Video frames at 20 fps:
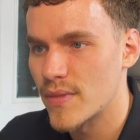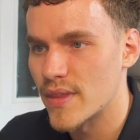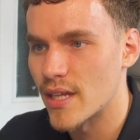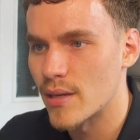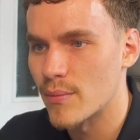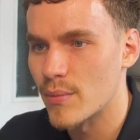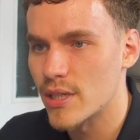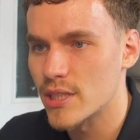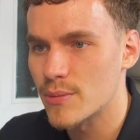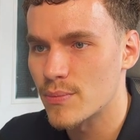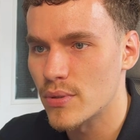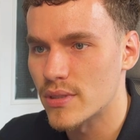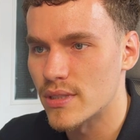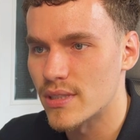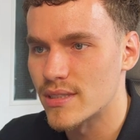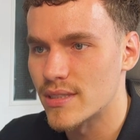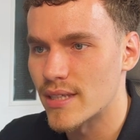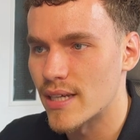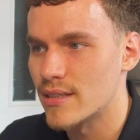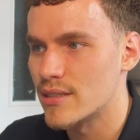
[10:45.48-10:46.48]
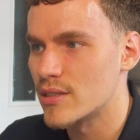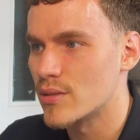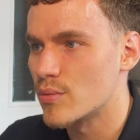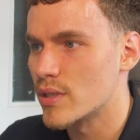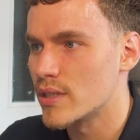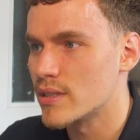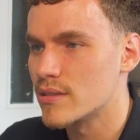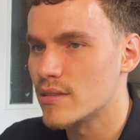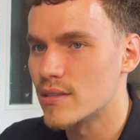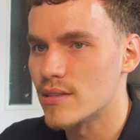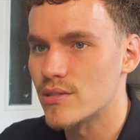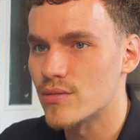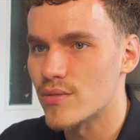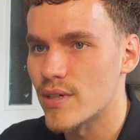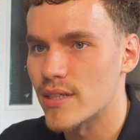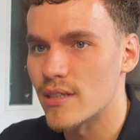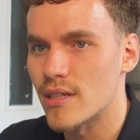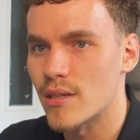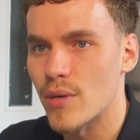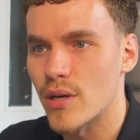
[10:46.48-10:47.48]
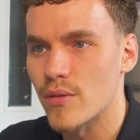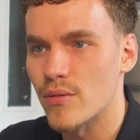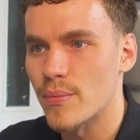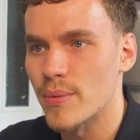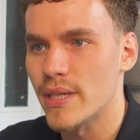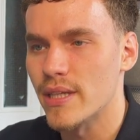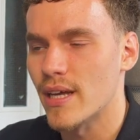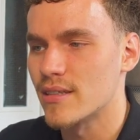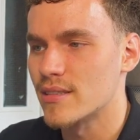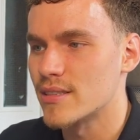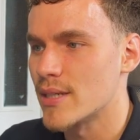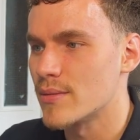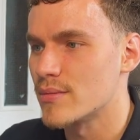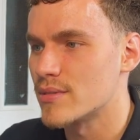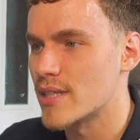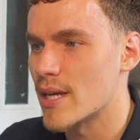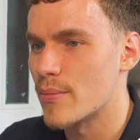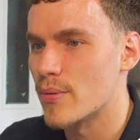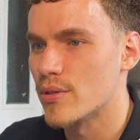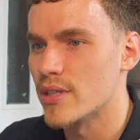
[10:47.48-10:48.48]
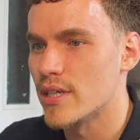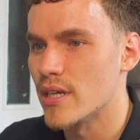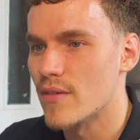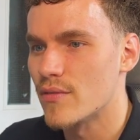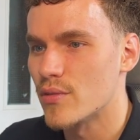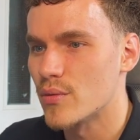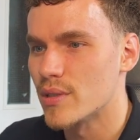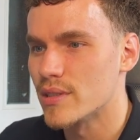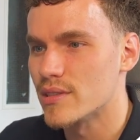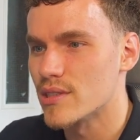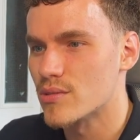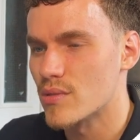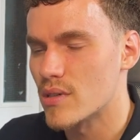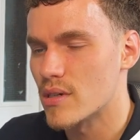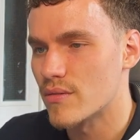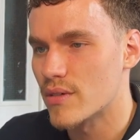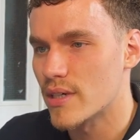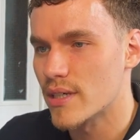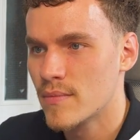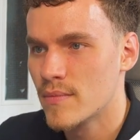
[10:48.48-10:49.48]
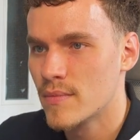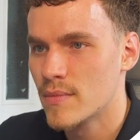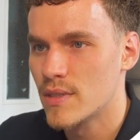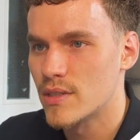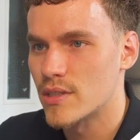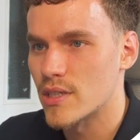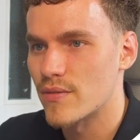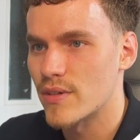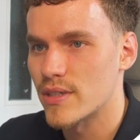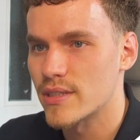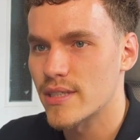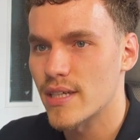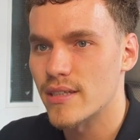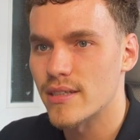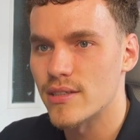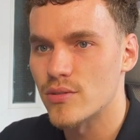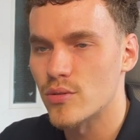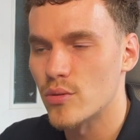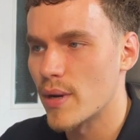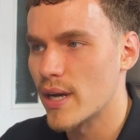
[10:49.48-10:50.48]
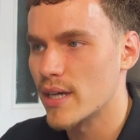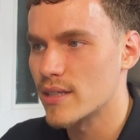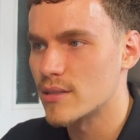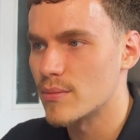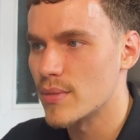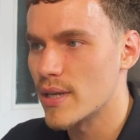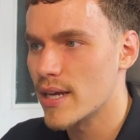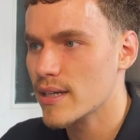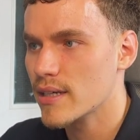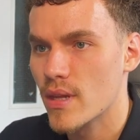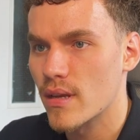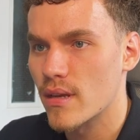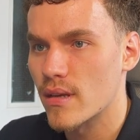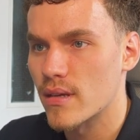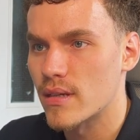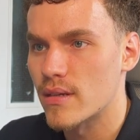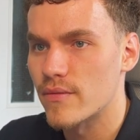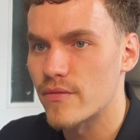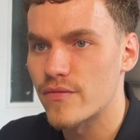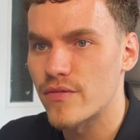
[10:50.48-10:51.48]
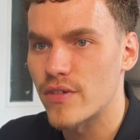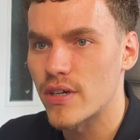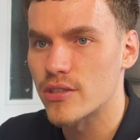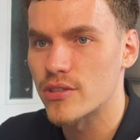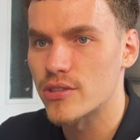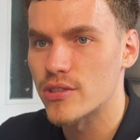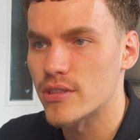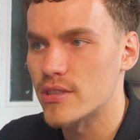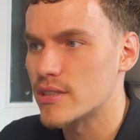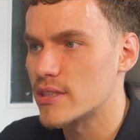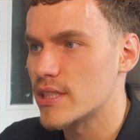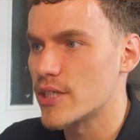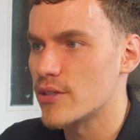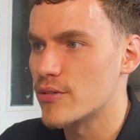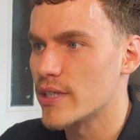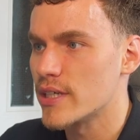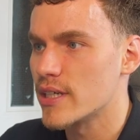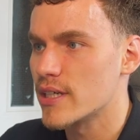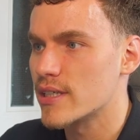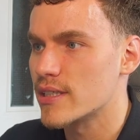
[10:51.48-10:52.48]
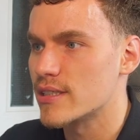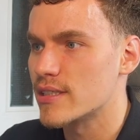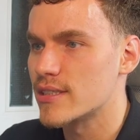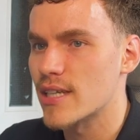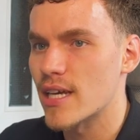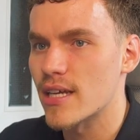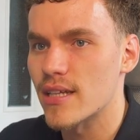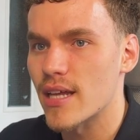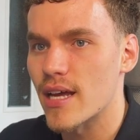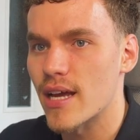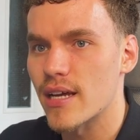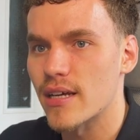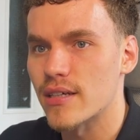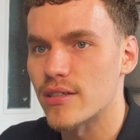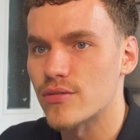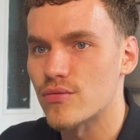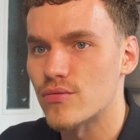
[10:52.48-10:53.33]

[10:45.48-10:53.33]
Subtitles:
And I might just put the center one as red. And I might repeat that same step on the other ones as well, right? So if I set these all back to black, and function is tyranny, I can set that as